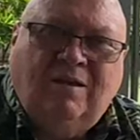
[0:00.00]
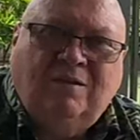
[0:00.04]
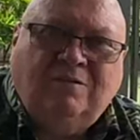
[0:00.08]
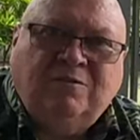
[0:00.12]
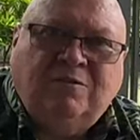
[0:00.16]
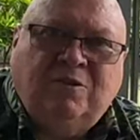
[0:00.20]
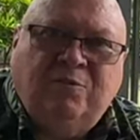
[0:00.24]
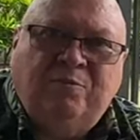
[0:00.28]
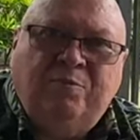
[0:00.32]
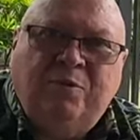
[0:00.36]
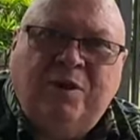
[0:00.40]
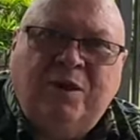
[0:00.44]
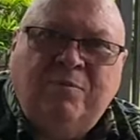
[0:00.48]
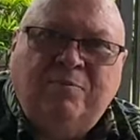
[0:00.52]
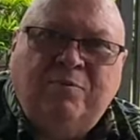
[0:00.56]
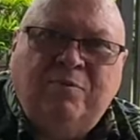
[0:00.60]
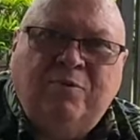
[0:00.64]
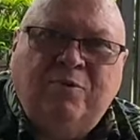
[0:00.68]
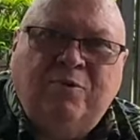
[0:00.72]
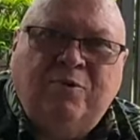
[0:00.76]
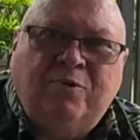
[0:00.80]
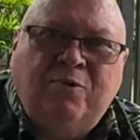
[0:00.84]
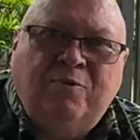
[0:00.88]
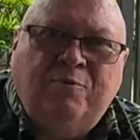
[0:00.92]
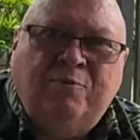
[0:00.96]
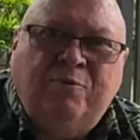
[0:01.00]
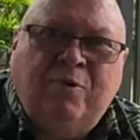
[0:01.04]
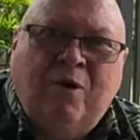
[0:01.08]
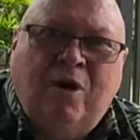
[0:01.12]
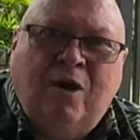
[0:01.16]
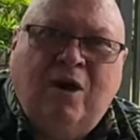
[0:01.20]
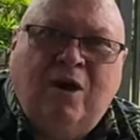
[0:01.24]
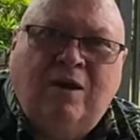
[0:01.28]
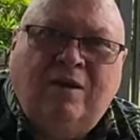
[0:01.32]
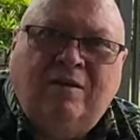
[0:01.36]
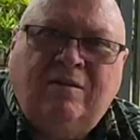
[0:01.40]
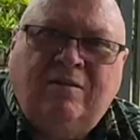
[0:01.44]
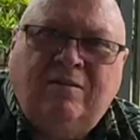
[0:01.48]
The people who
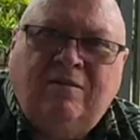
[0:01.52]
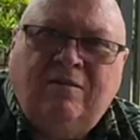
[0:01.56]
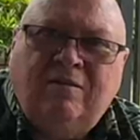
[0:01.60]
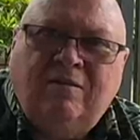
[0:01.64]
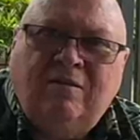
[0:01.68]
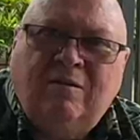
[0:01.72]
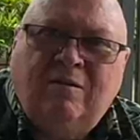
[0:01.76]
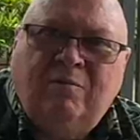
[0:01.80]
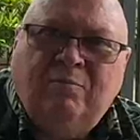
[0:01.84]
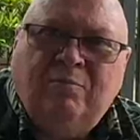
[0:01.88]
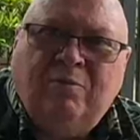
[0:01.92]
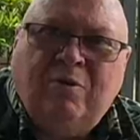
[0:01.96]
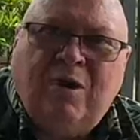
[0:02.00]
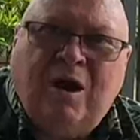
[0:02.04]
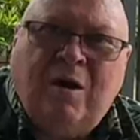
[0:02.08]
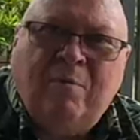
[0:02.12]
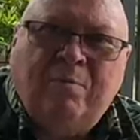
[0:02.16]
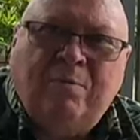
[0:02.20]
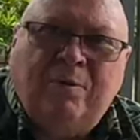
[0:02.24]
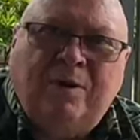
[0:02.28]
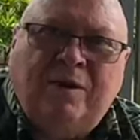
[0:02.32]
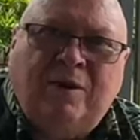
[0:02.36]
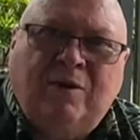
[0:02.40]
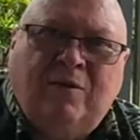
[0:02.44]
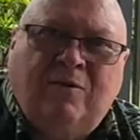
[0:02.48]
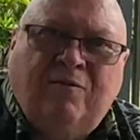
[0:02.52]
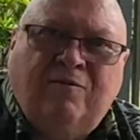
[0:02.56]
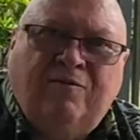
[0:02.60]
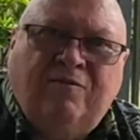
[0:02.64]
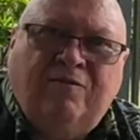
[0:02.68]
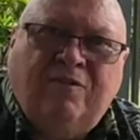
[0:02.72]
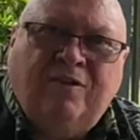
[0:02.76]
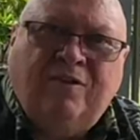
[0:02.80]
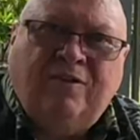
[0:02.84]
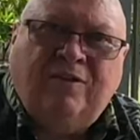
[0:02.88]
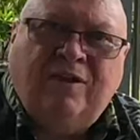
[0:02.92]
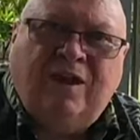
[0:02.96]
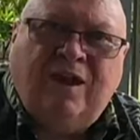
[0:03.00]
bought property on
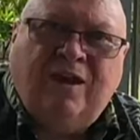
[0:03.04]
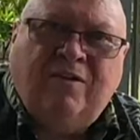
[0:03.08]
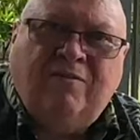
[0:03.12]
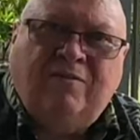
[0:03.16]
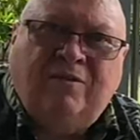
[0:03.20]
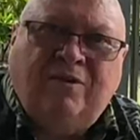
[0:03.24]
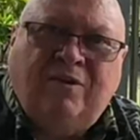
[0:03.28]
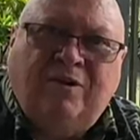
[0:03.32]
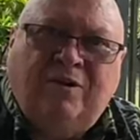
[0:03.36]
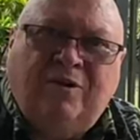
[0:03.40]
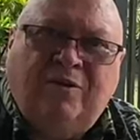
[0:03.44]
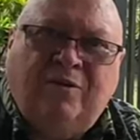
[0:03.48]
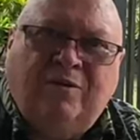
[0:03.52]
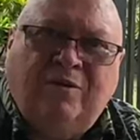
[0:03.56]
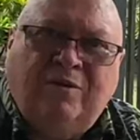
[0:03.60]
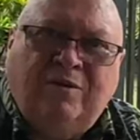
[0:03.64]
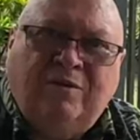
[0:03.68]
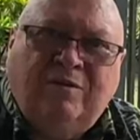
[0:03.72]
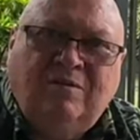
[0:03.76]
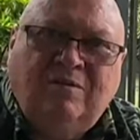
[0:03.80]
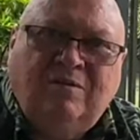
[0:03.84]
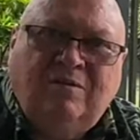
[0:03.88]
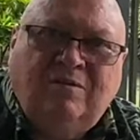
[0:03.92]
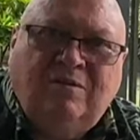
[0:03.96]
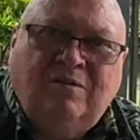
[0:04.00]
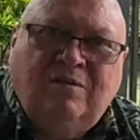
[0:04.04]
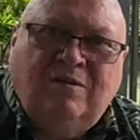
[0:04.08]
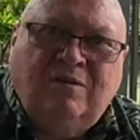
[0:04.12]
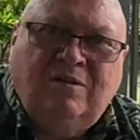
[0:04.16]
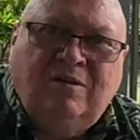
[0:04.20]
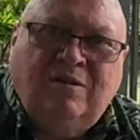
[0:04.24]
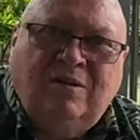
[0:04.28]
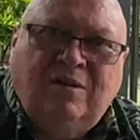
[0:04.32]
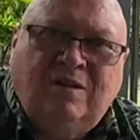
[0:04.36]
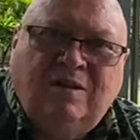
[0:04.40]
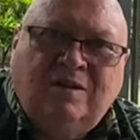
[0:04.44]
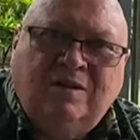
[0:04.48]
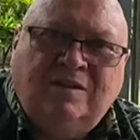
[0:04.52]
Fifth Avenue
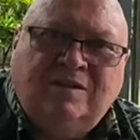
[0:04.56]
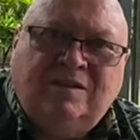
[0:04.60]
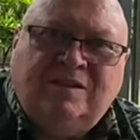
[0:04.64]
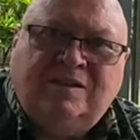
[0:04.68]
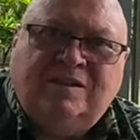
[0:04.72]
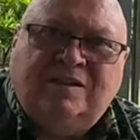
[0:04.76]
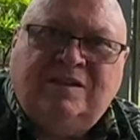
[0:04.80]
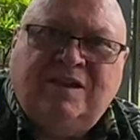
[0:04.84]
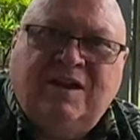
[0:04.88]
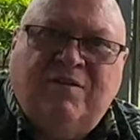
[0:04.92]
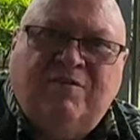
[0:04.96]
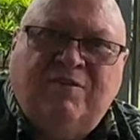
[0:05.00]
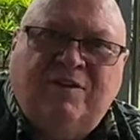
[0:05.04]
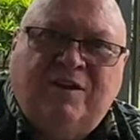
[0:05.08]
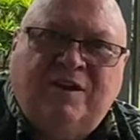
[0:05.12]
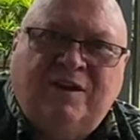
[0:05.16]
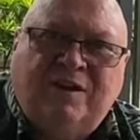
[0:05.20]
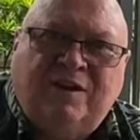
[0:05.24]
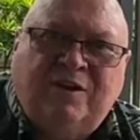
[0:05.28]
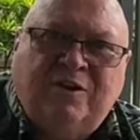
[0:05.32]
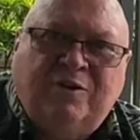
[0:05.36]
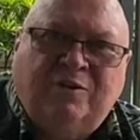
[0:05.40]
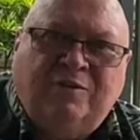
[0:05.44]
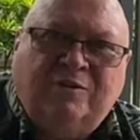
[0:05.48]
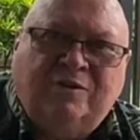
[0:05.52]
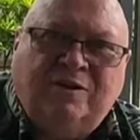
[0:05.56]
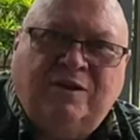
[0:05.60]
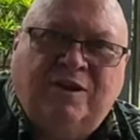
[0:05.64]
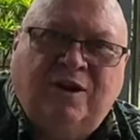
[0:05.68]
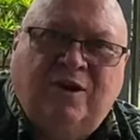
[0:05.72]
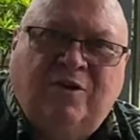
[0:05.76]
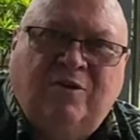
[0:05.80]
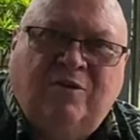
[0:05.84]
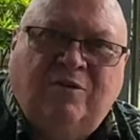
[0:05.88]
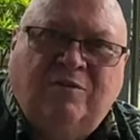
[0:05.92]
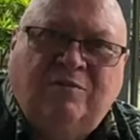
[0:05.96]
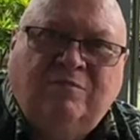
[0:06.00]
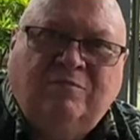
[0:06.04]
70 years ago,